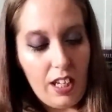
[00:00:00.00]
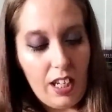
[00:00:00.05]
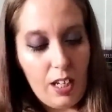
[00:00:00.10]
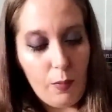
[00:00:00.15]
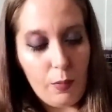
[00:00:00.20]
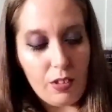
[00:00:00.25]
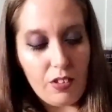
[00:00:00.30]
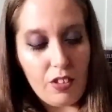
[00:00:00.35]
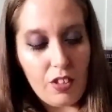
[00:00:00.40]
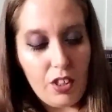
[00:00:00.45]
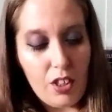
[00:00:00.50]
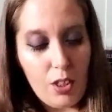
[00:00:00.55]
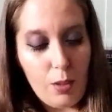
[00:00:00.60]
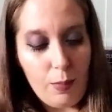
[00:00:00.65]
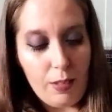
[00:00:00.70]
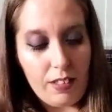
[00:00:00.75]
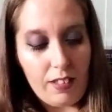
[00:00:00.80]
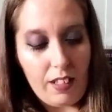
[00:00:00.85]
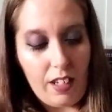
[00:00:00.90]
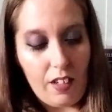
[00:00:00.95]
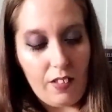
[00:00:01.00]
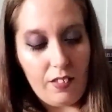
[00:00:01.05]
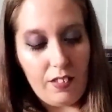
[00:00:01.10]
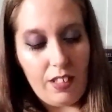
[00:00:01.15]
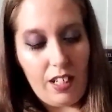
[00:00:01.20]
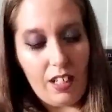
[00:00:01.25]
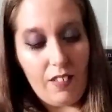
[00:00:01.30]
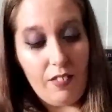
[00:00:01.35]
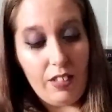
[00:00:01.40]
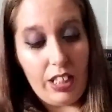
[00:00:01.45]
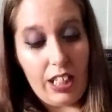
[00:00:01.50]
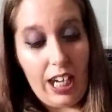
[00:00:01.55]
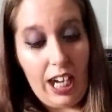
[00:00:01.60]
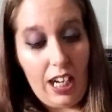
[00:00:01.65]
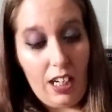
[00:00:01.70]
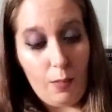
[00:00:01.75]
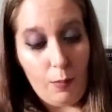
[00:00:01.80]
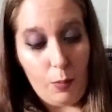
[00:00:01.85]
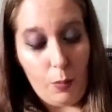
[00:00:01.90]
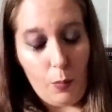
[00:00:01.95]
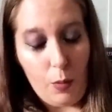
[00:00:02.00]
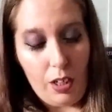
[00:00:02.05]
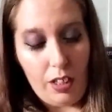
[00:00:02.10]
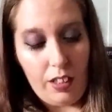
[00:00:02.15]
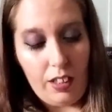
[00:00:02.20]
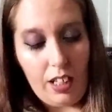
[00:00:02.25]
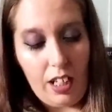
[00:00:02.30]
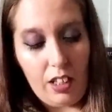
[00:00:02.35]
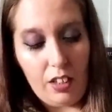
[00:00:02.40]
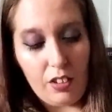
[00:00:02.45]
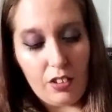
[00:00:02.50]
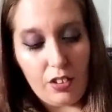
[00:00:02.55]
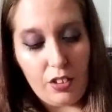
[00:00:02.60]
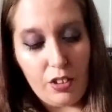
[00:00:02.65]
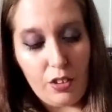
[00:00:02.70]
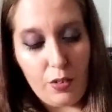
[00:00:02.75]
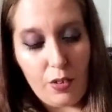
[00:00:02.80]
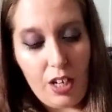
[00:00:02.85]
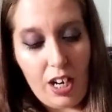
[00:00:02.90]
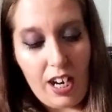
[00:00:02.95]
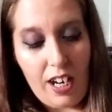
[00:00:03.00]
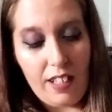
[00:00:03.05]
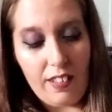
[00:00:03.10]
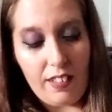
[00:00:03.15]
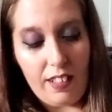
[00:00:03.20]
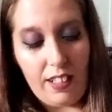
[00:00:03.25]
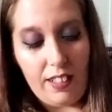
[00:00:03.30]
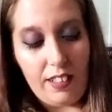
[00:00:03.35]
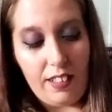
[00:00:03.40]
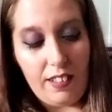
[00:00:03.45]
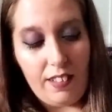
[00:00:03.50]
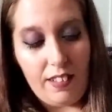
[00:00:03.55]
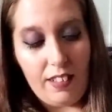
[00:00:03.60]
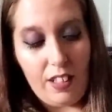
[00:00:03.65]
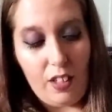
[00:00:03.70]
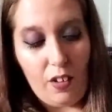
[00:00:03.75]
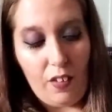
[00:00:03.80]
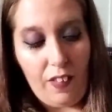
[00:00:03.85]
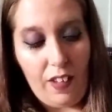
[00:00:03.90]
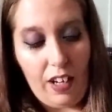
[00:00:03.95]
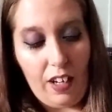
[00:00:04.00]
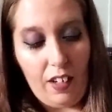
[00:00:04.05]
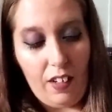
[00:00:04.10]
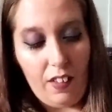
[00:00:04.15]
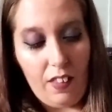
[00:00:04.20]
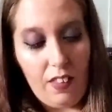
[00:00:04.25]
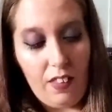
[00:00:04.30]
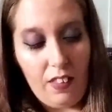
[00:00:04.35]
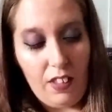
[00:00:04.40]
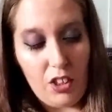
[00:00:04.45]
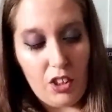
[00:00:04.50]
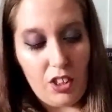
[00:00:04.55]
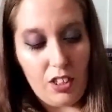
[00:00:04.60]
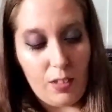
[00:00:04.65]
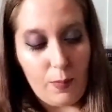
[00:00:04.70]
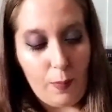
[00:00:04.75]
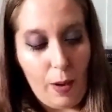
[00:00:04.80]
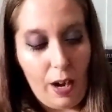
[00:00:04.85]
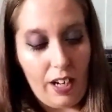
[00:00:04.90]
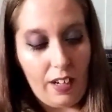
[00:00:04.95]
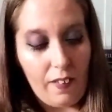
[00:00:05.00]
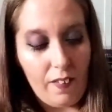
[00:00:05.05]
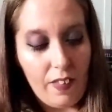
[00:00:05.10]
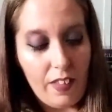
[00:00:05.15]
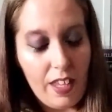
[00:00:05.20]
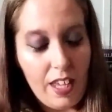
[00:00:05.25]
It wasn't a human sound, not even an animal one. I looked into her eyes and I didn't see her there. Then she sprang.